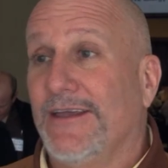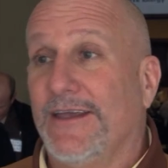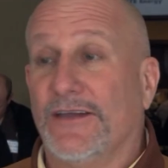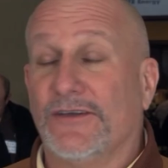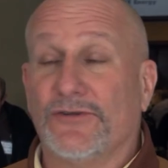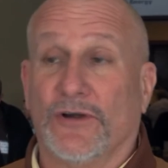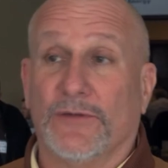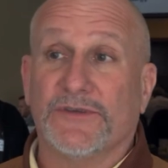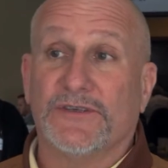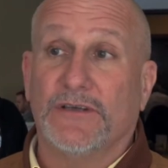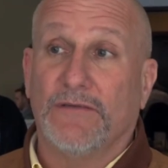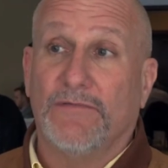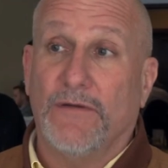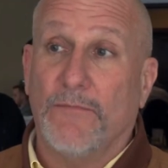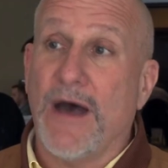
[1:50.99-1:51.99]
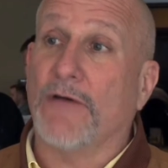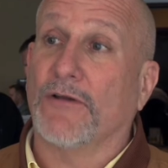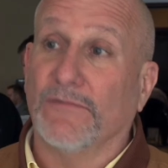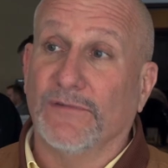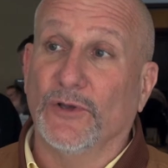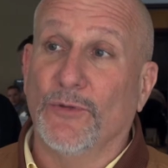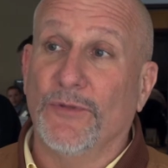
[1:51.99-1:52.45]
in terms of amount
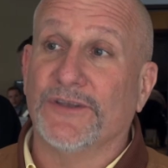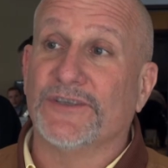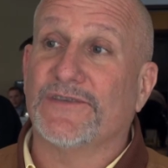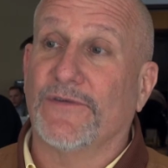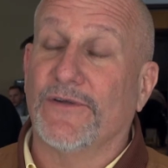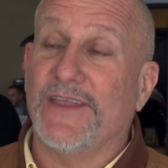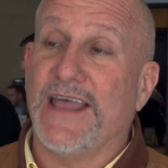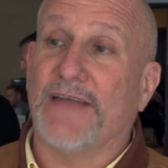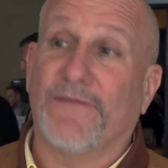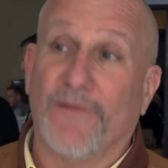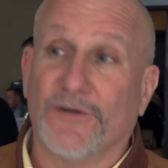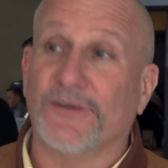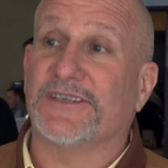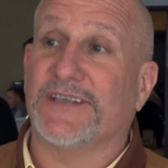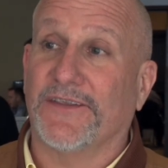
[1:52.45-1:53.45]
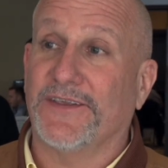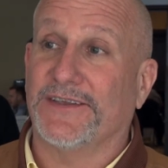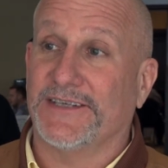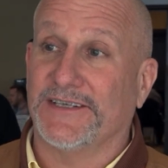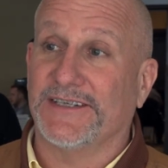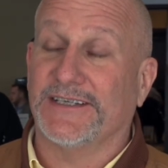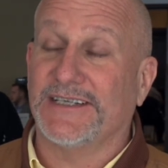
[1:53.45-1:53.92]
of lumens for that
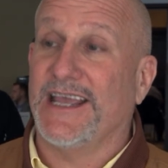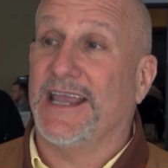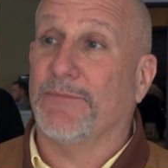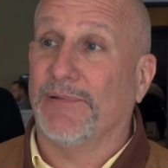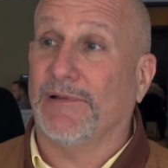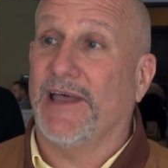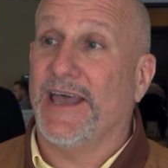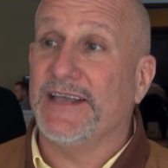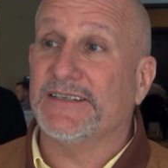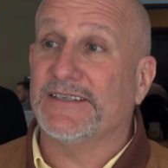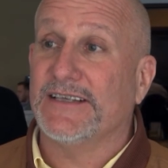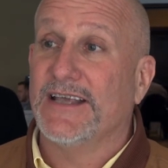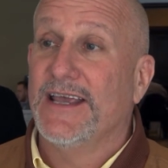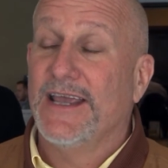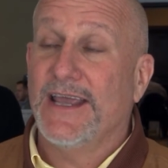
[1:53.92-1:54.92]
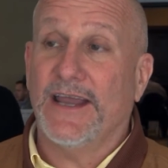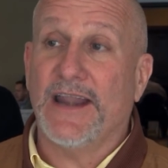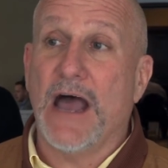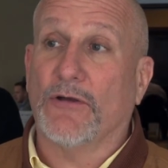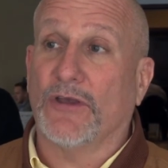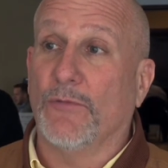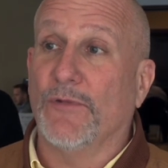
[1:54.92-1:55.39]
photosynthesis to take place, and
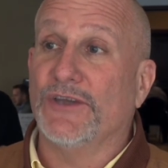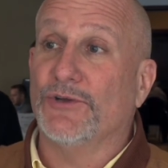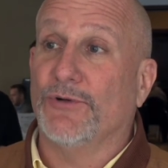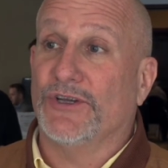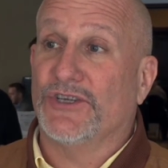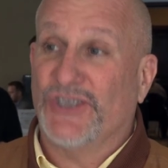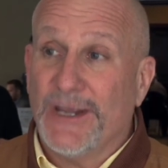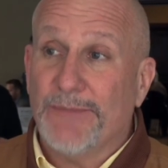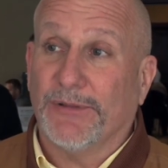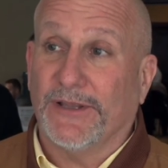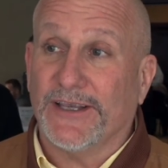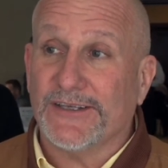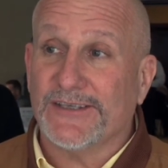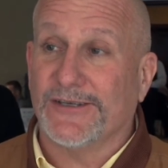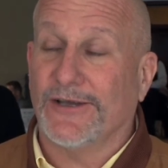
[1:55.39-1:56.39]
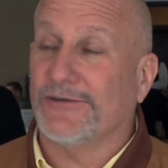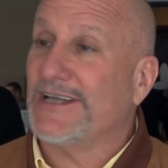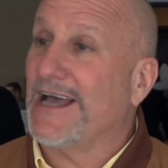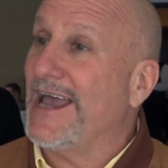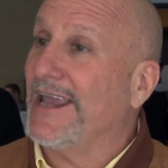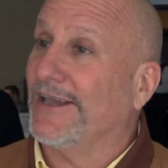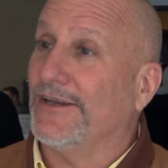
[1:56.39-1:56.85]
how can we do it cheaply, so
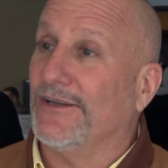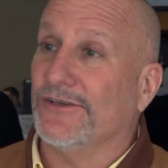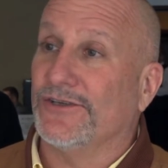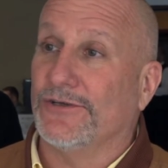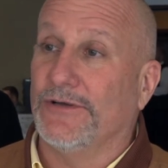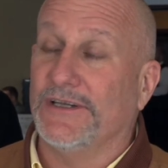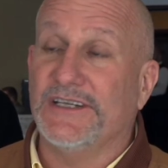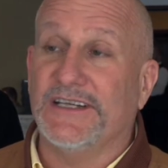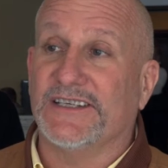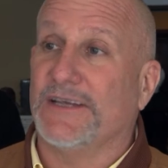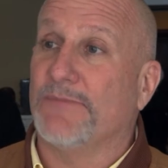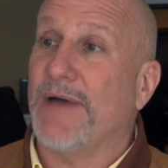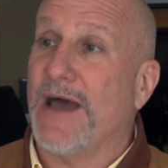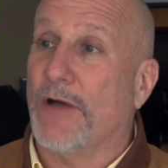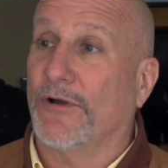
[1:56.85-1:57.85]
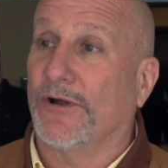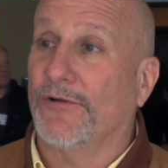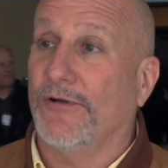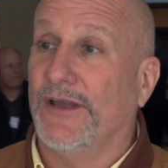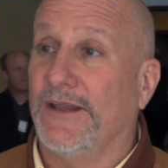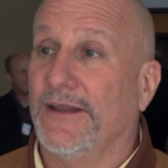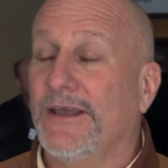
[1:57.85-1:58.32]
tying it into a DC power
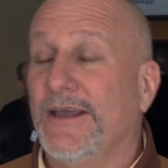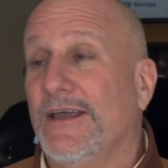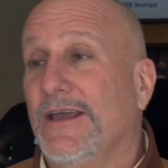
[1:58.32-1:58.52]
grid.